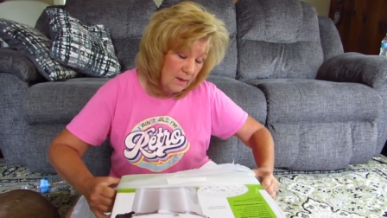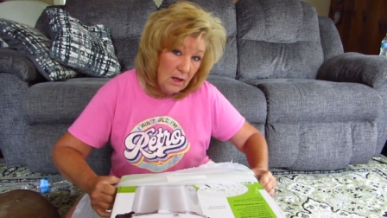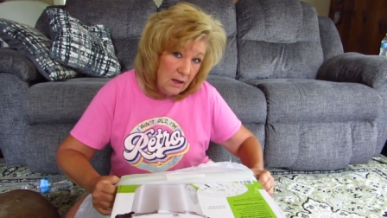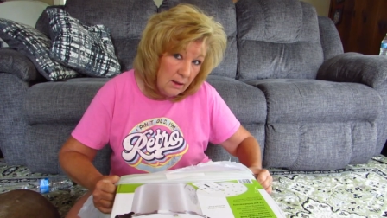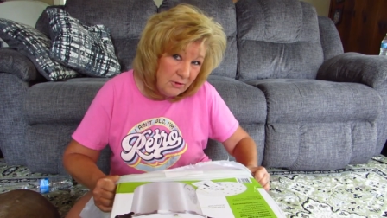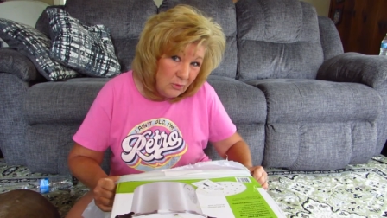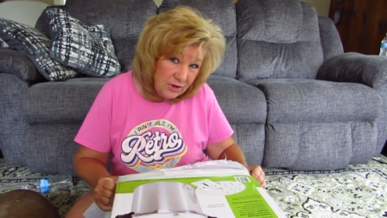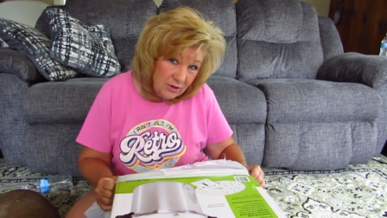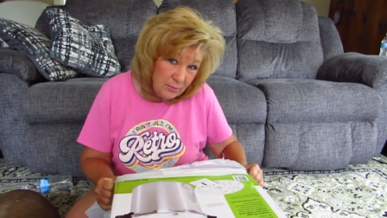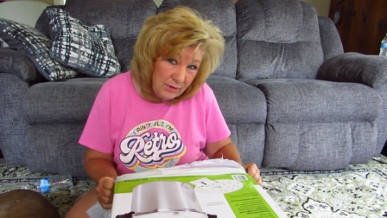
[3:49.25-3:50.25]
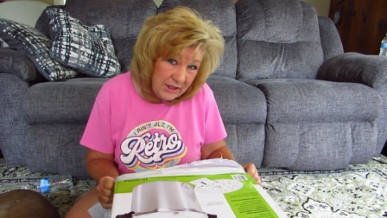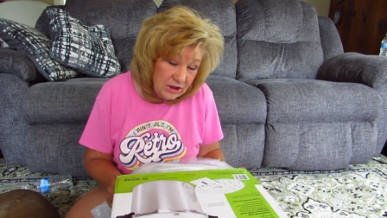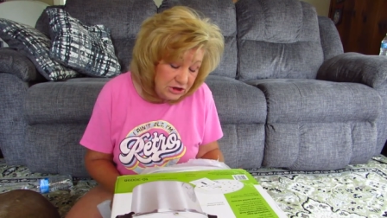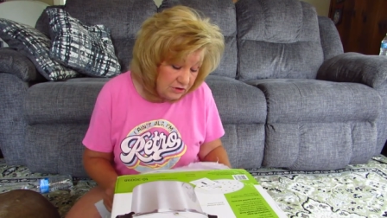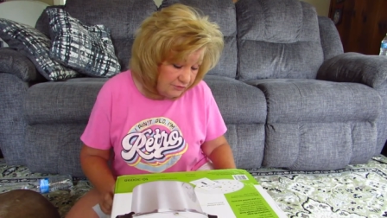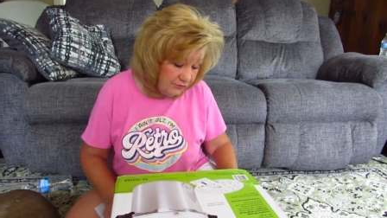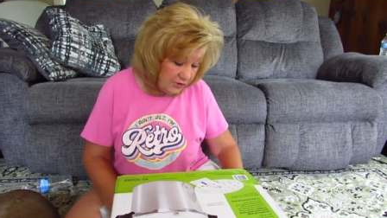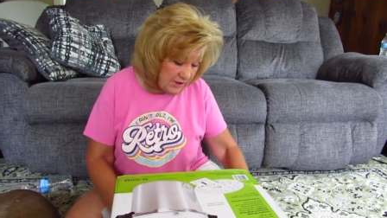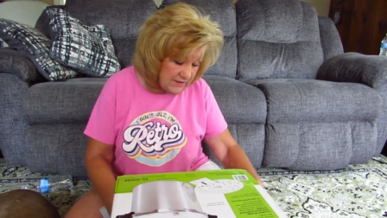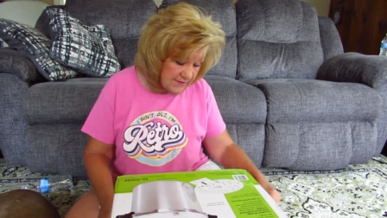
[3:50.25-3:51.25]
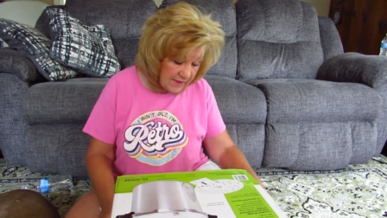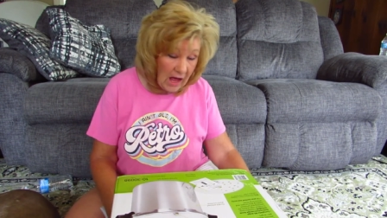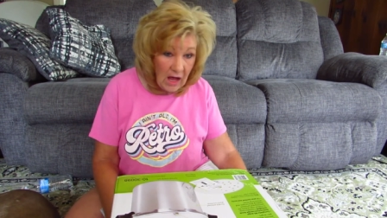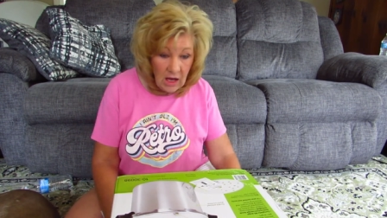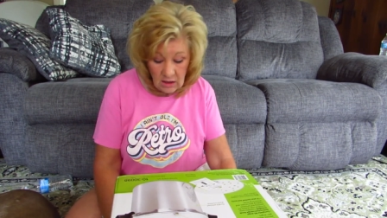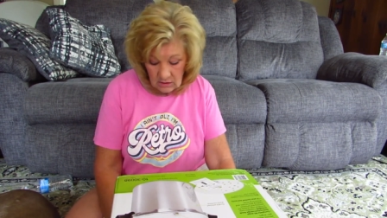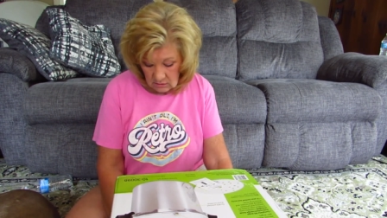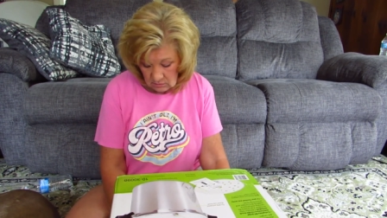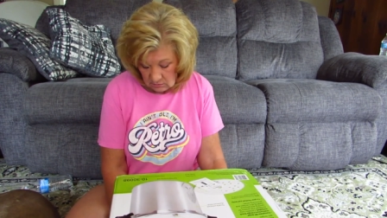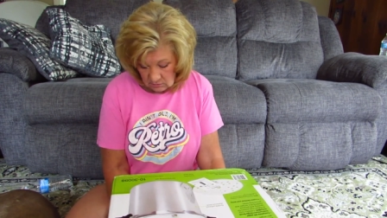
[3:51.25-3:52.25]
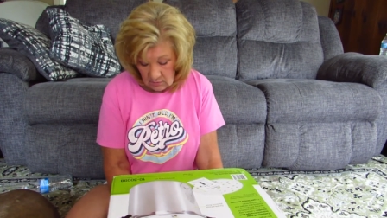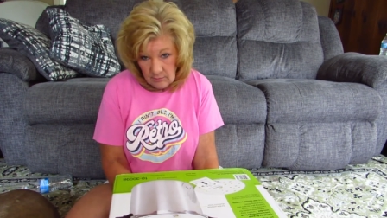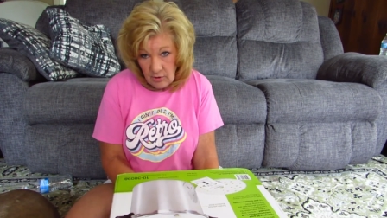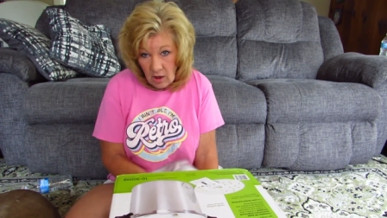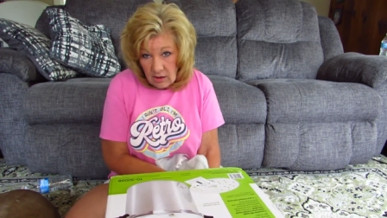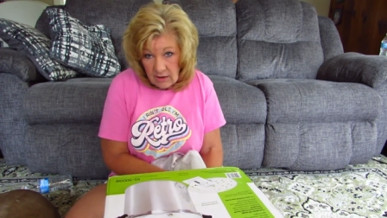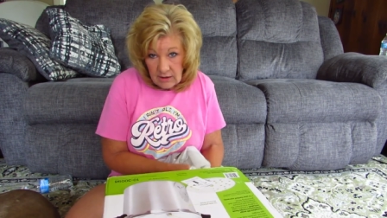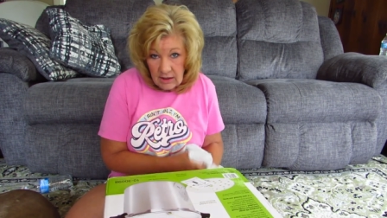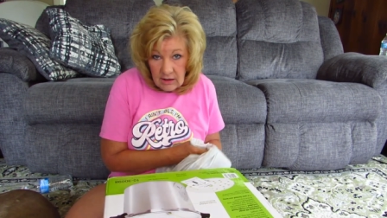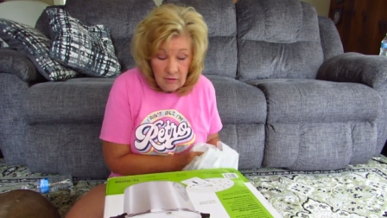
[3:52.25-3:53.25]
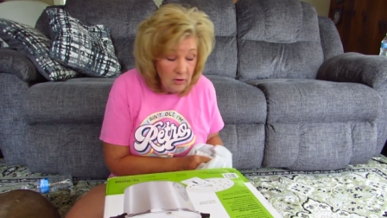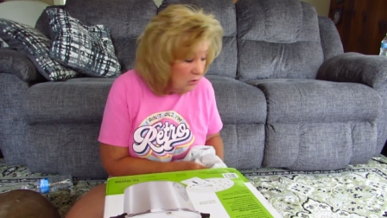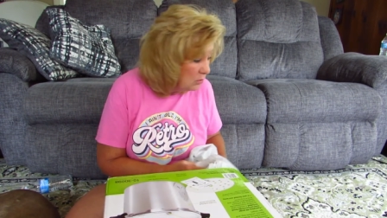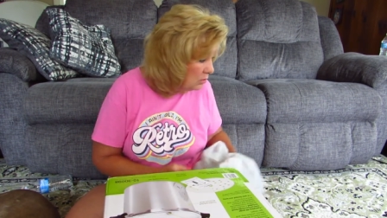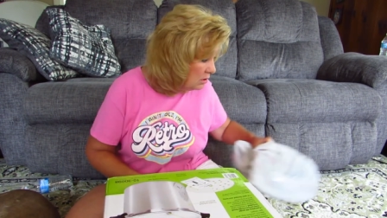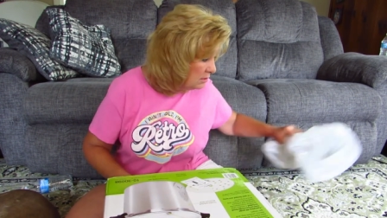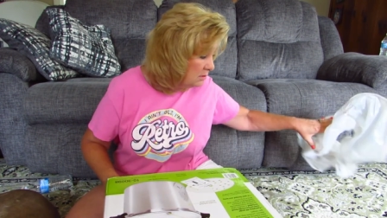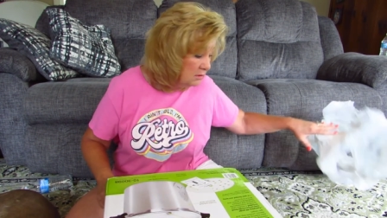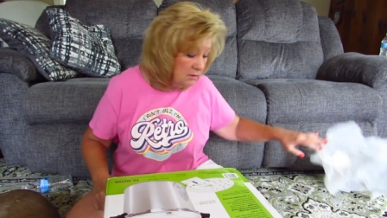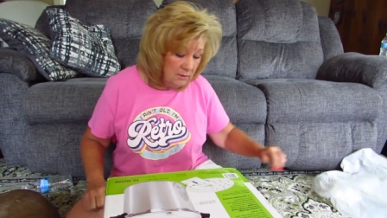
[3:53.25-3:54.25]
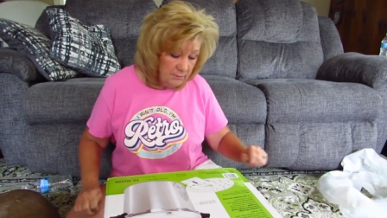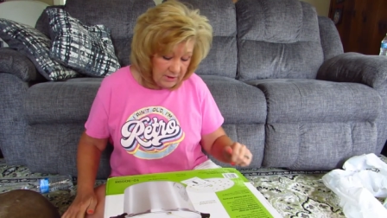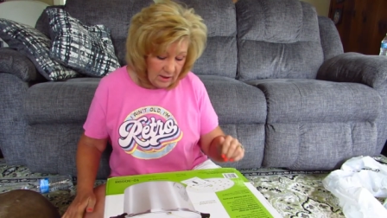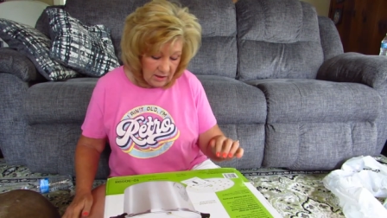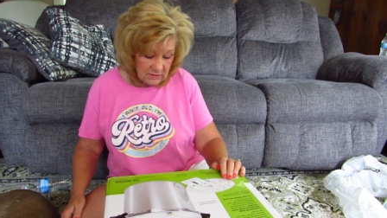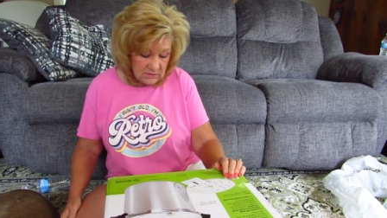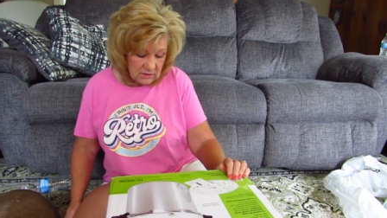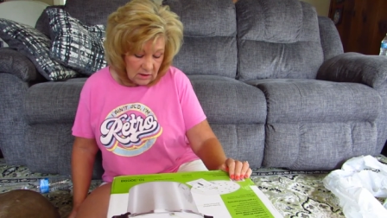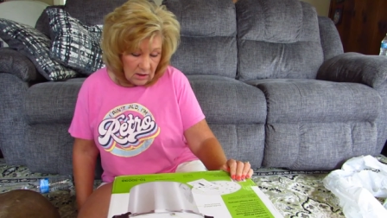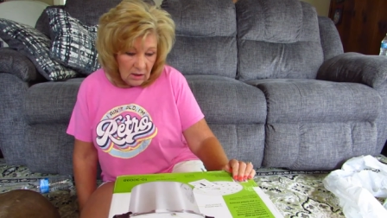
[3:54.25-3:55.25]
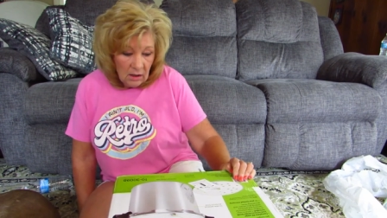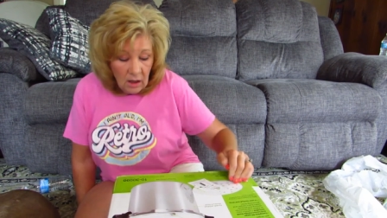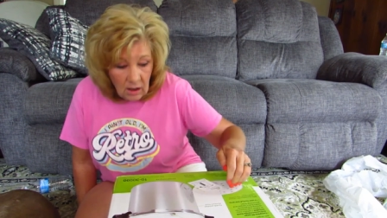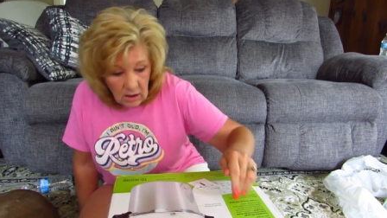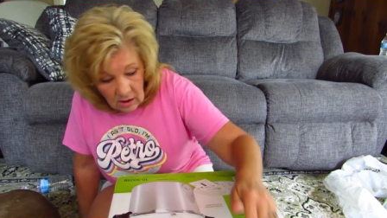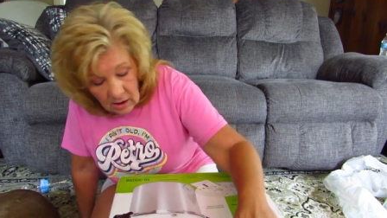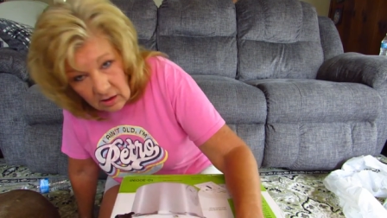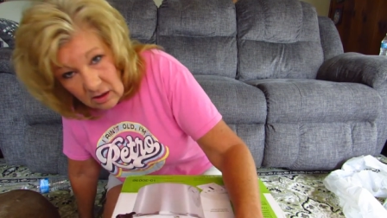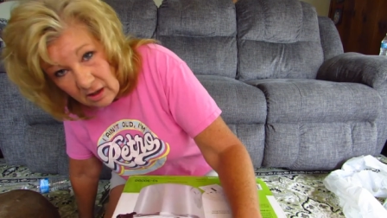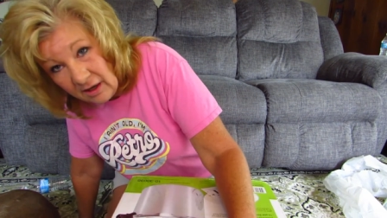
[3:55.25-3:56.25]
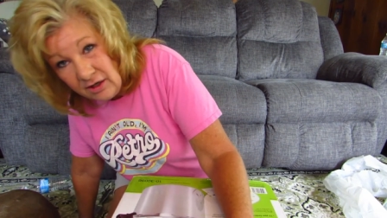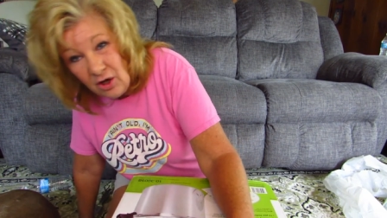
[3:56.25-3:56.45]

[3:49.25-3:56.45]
and I'm going to blanch and freeze that. I'm not going to can the corn because I